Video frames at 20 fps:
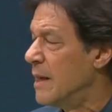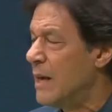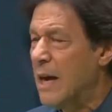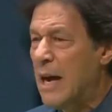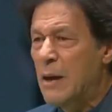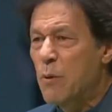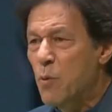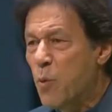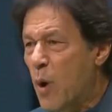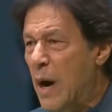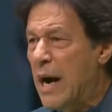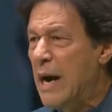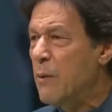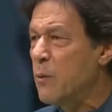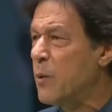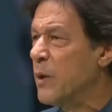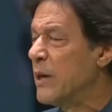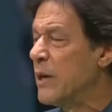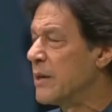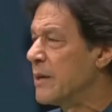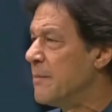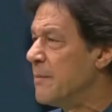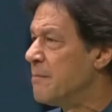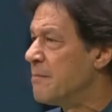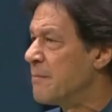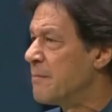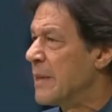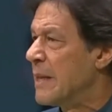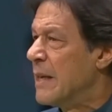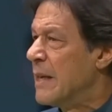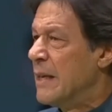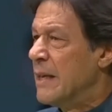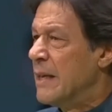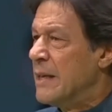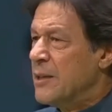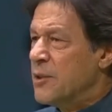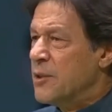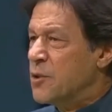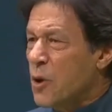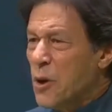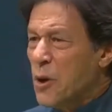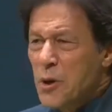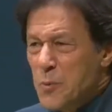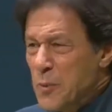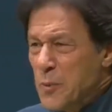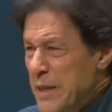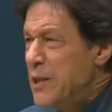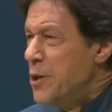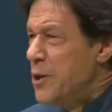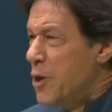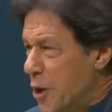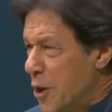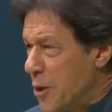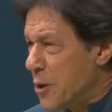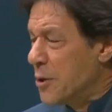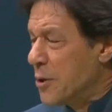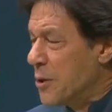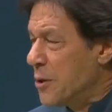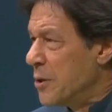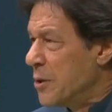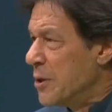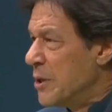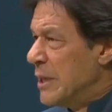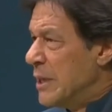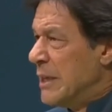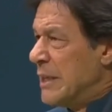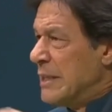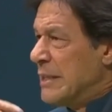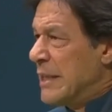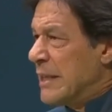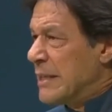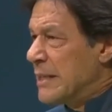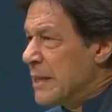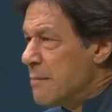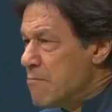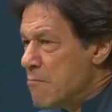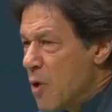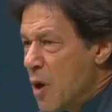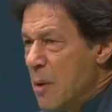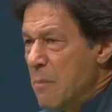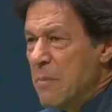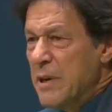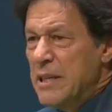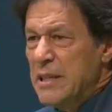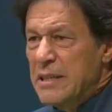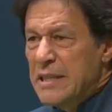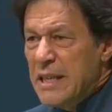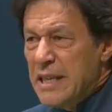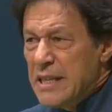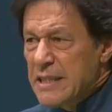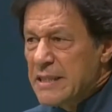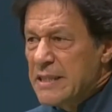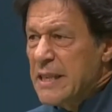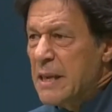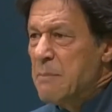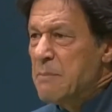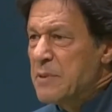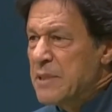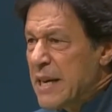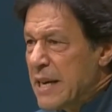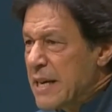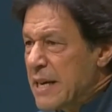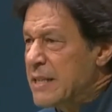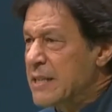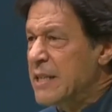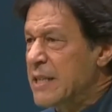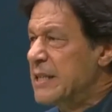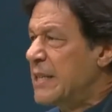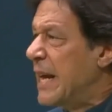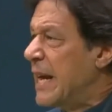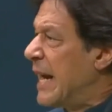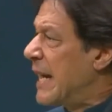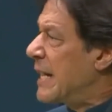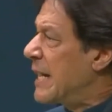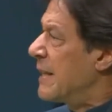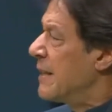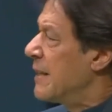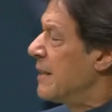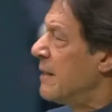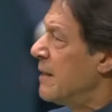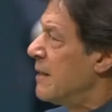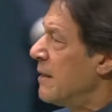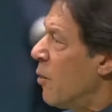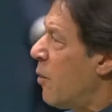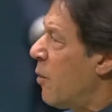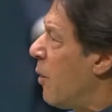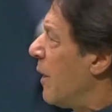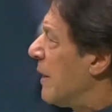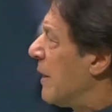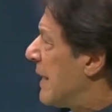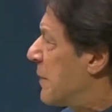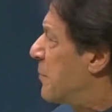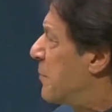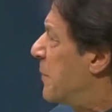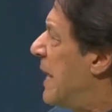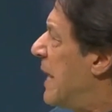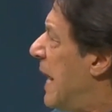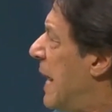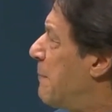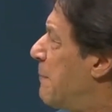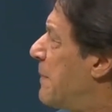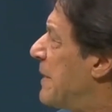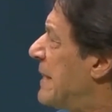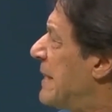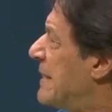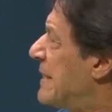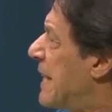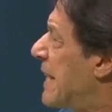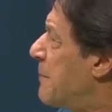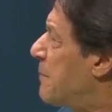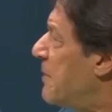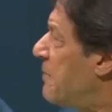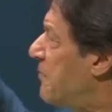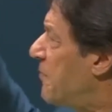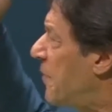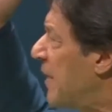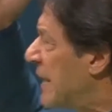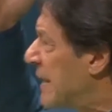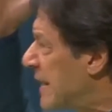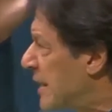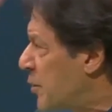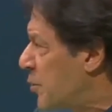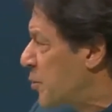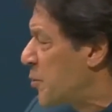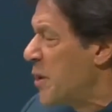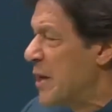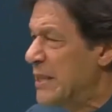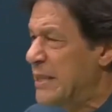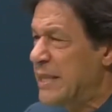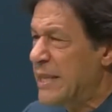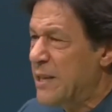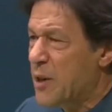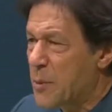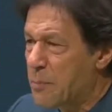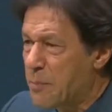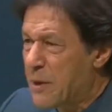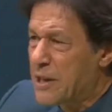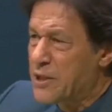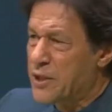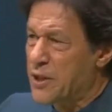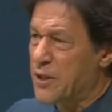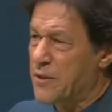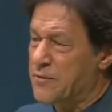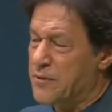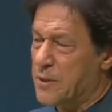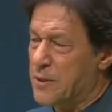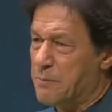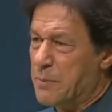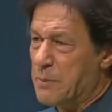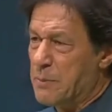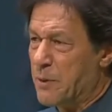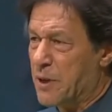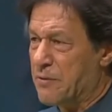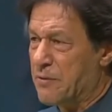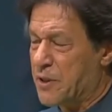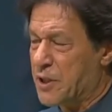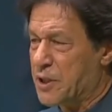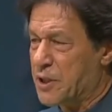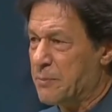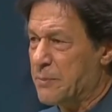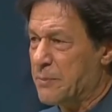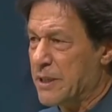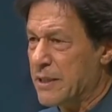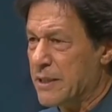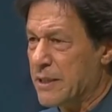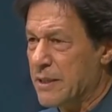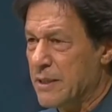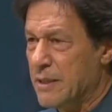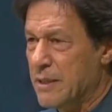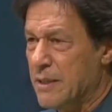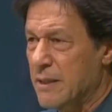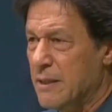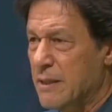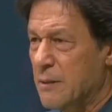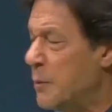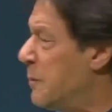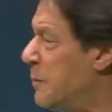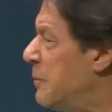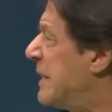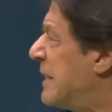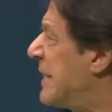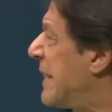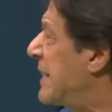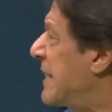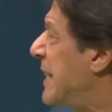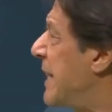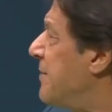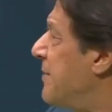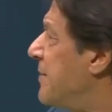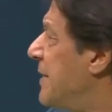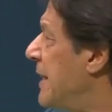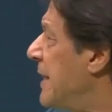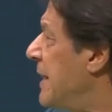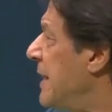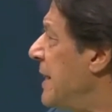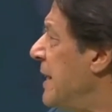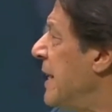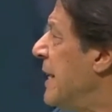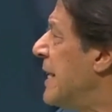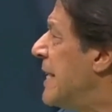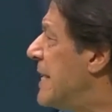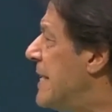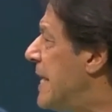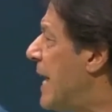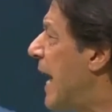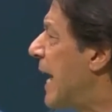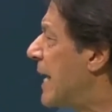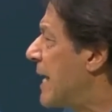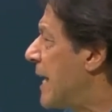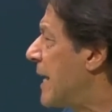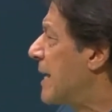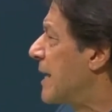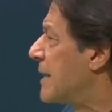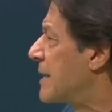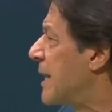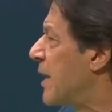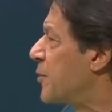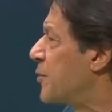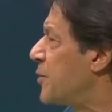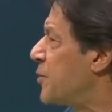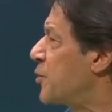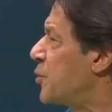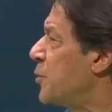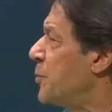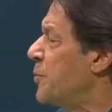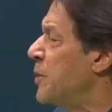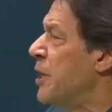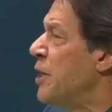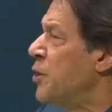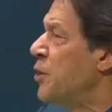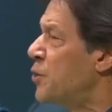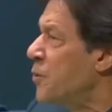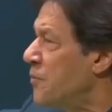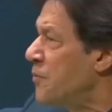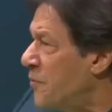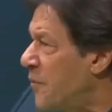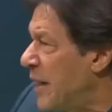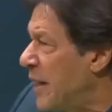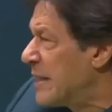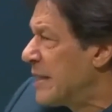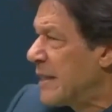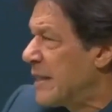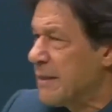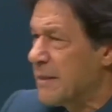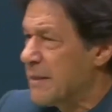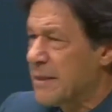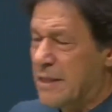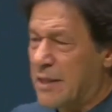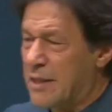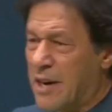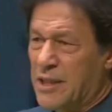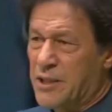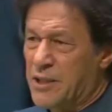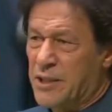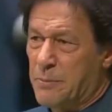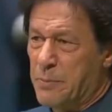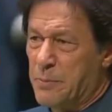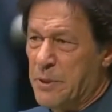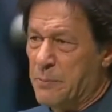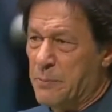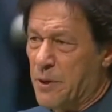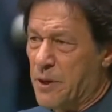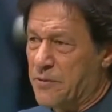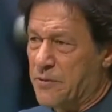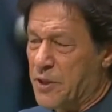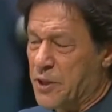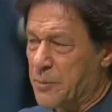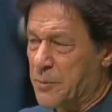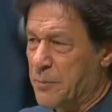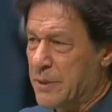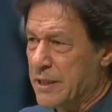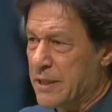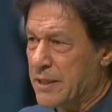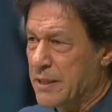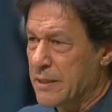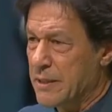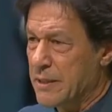And why don't we know that the moment there is some terrorist attack, all that will happen is there'll be further cruelty and oppression of the people of Kashmir. We will just give the 900,000 troops to further crush the people of Kashmir.